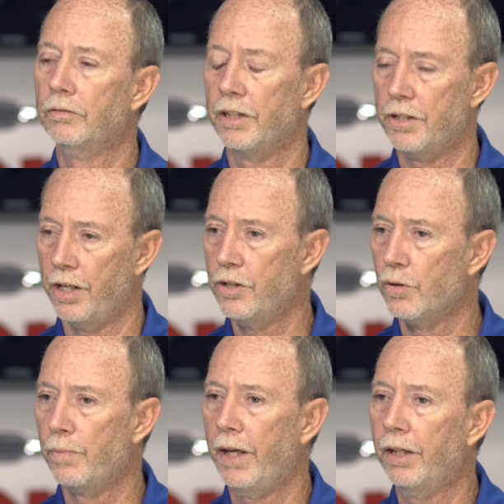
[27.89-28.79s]

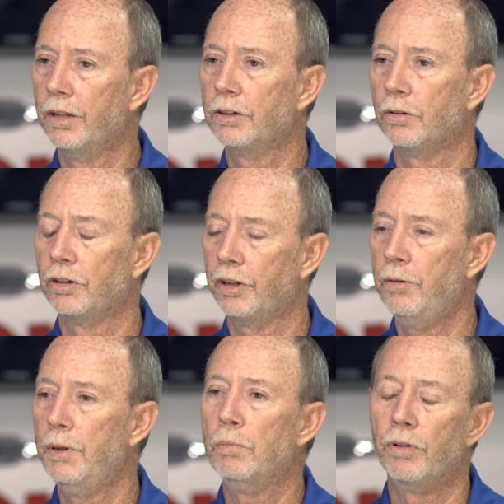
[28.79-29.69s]
residential painters or
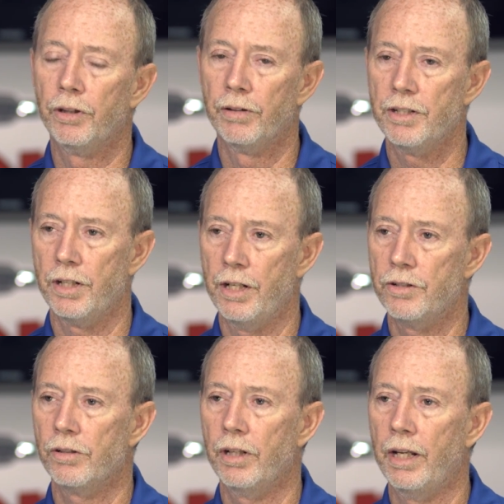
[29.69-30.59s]
train people in the
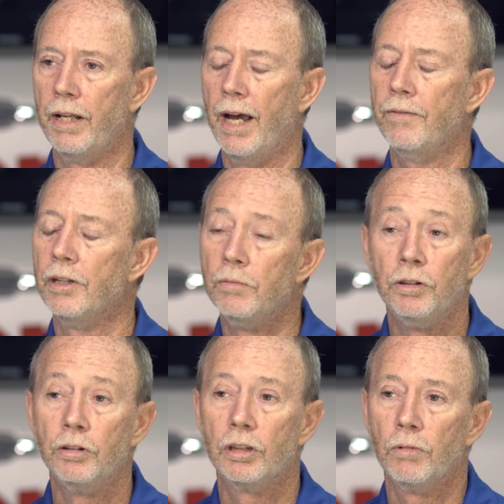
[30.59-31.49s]
residential and have them
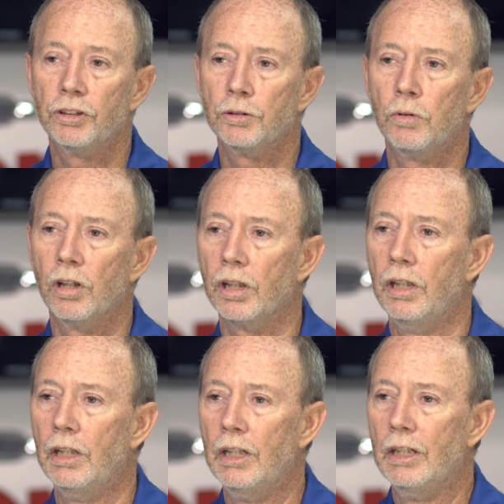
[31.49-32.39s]
do commercial work
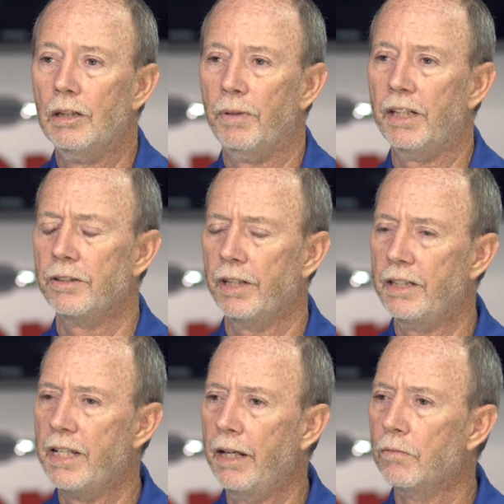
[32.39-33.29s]
because they
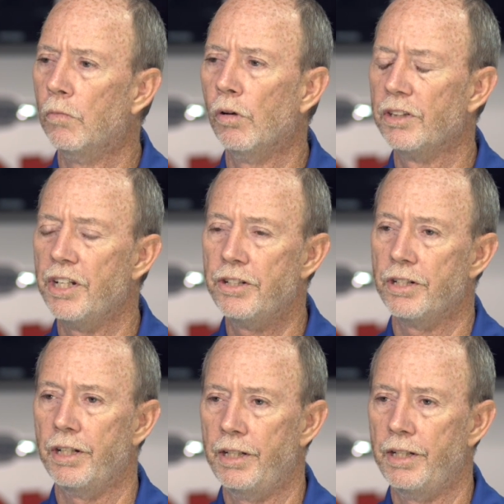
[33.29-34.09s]
take more attention to